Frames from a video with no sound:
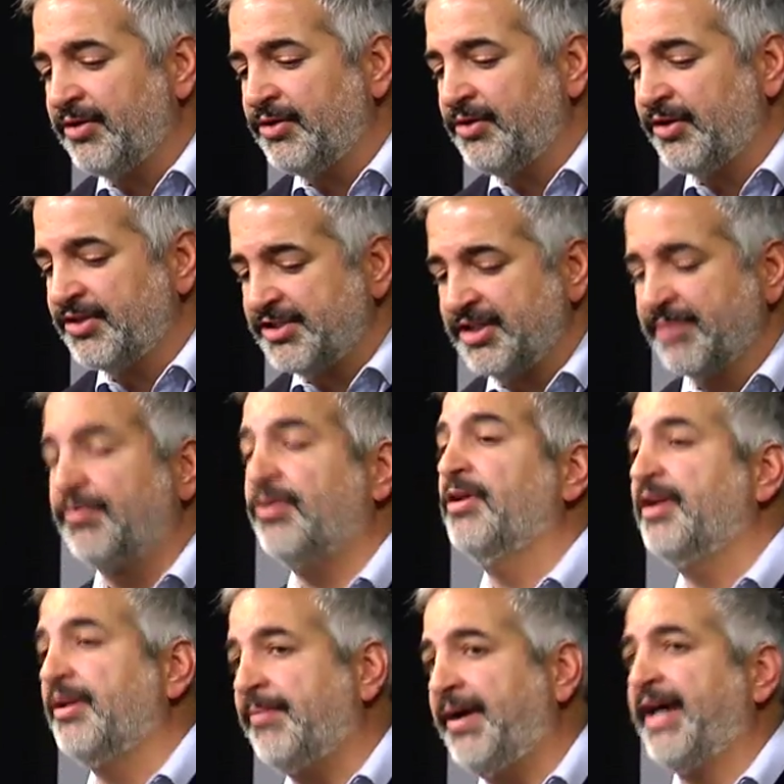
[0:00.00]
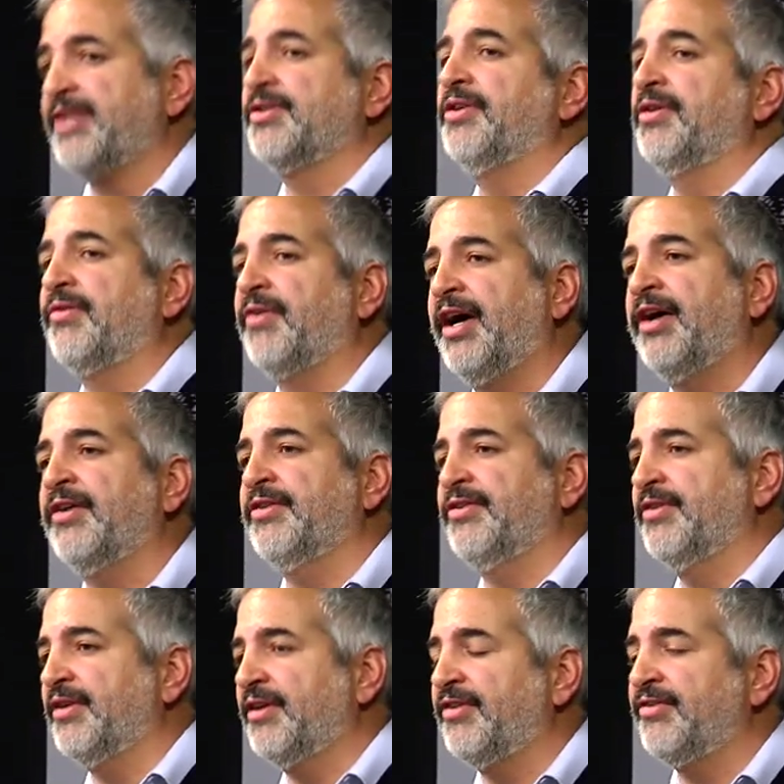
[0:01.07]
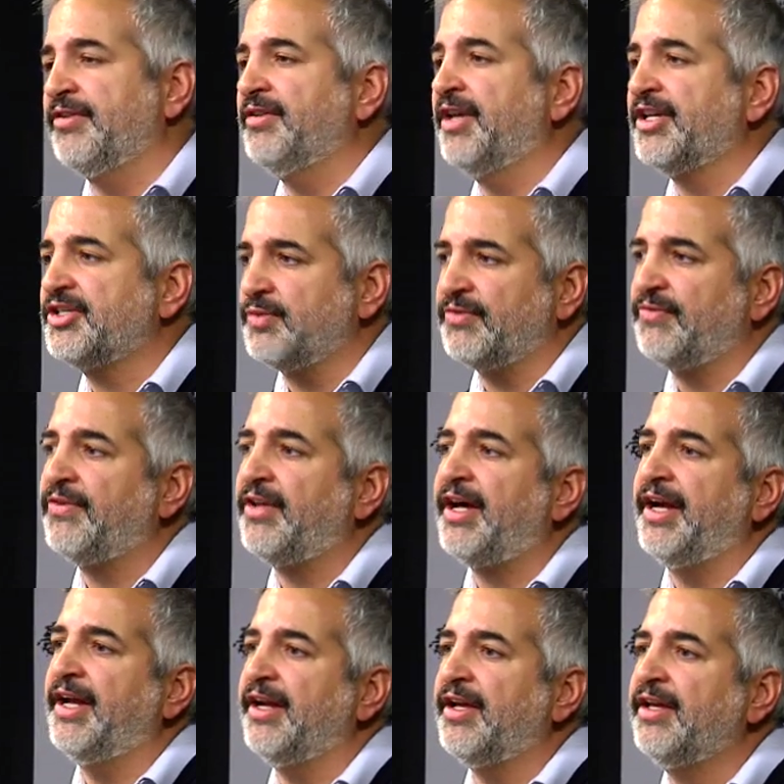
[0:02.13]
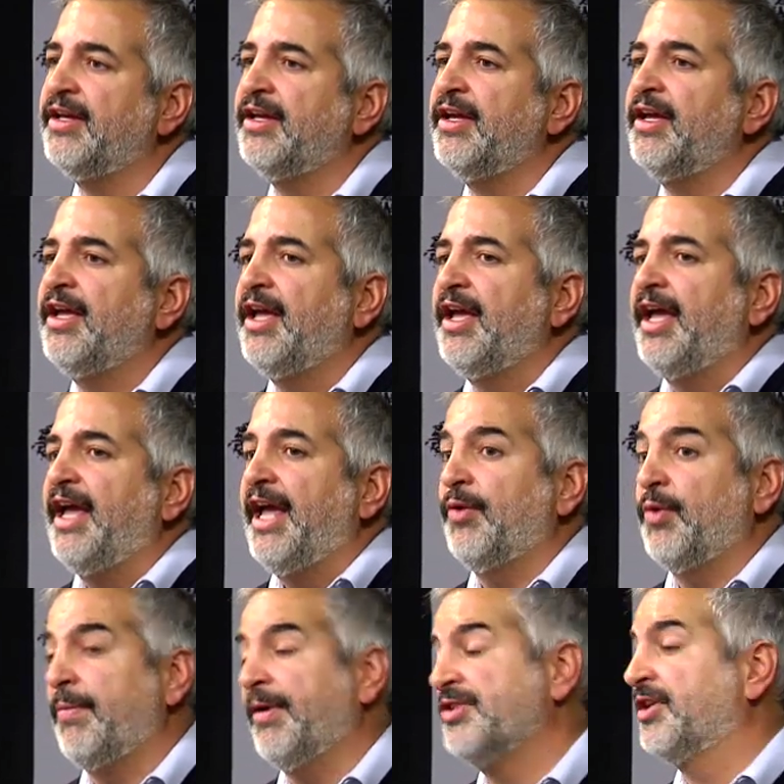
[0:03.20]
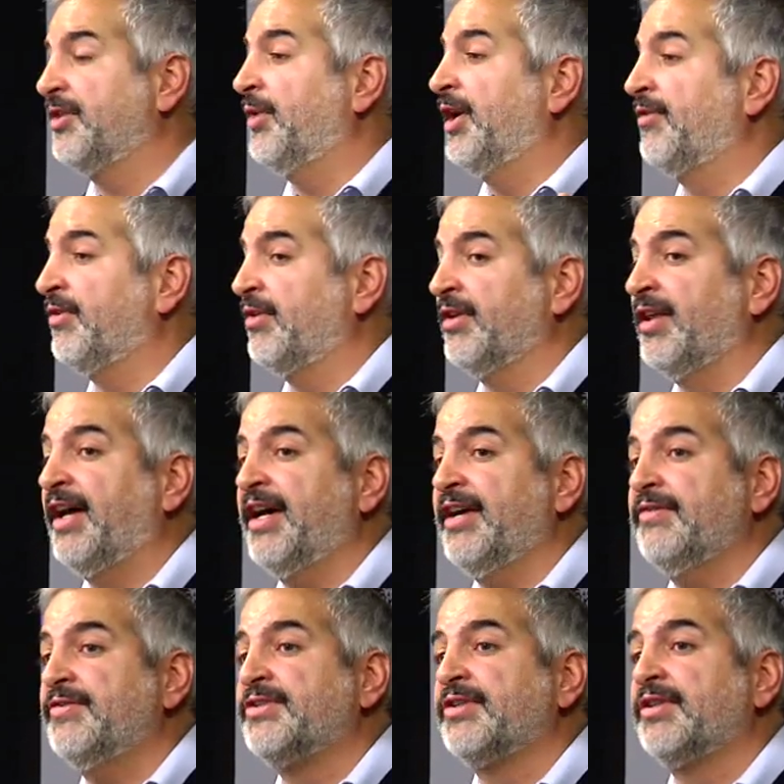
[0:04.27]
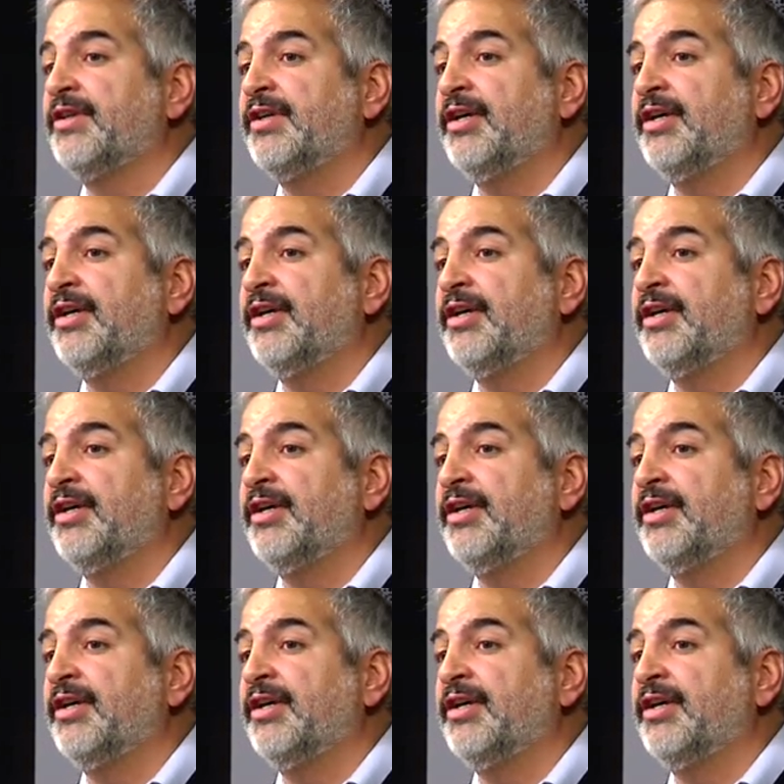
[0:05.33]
You could see the bullet impacts in the ground as the dust was flying, and we basically ran for our lives.